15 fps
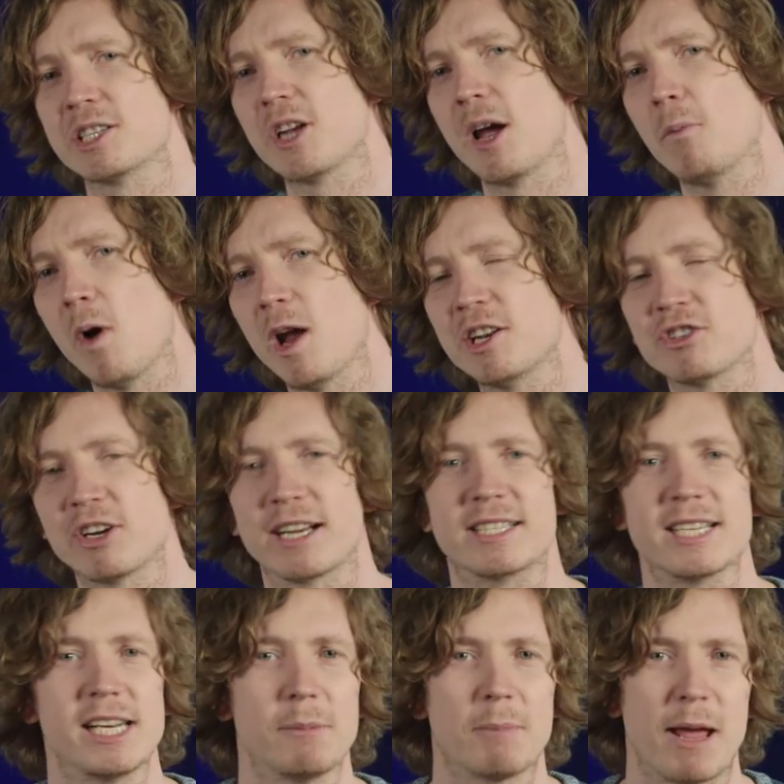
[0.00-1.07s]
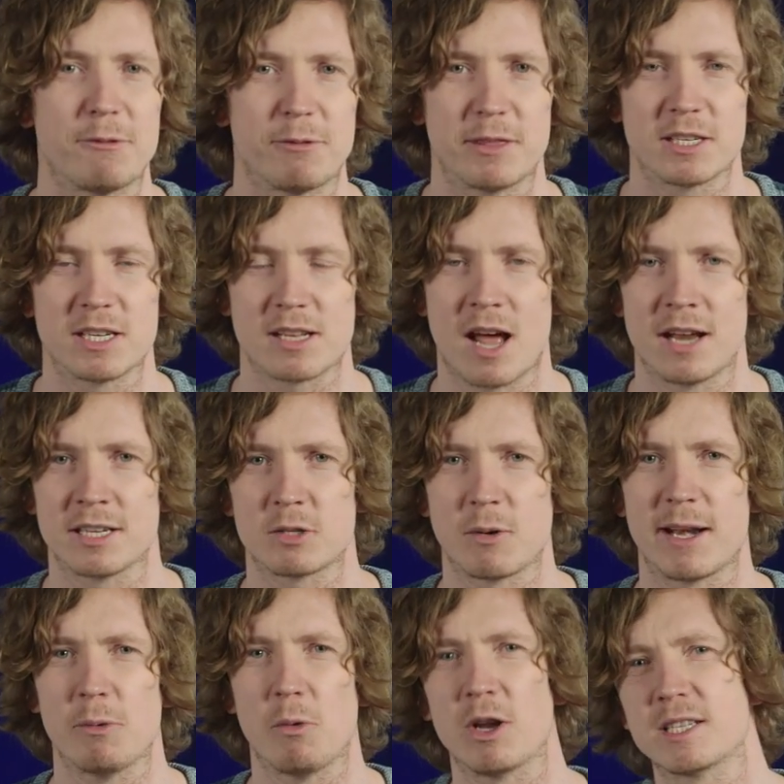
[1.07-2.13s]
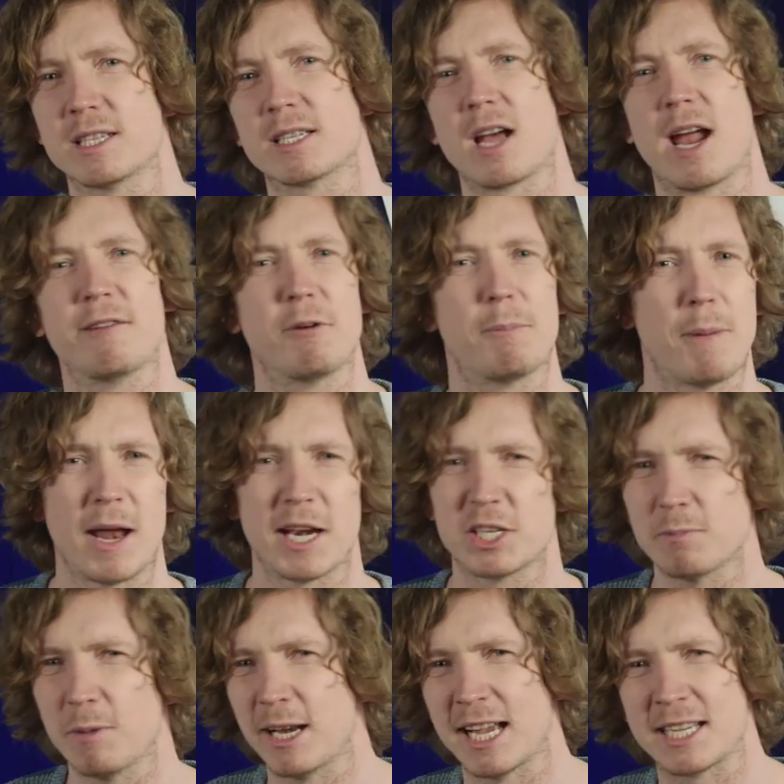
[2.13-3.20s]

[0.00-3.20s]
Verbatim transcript: So I'm wondering, did he play for the under-21s as kind of a punishment?